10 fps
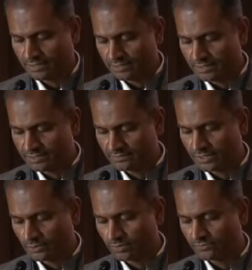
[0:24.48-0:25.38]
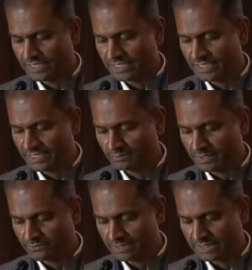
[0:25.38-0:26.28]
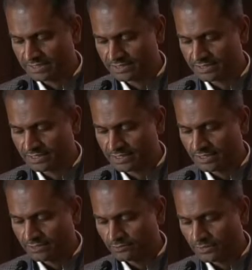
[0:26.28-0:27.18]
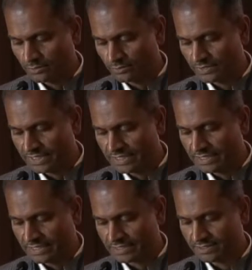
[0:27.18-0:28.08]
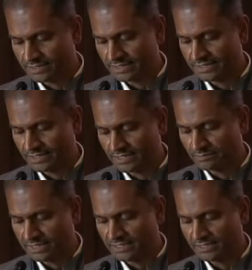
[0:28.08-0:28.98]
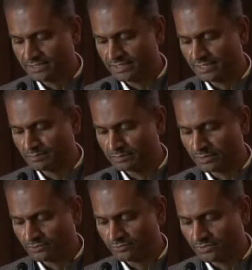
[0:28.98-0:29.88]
He is a fellow of Indian Academy of Sciences, fellow of Indian National Science Academy, and a senior member of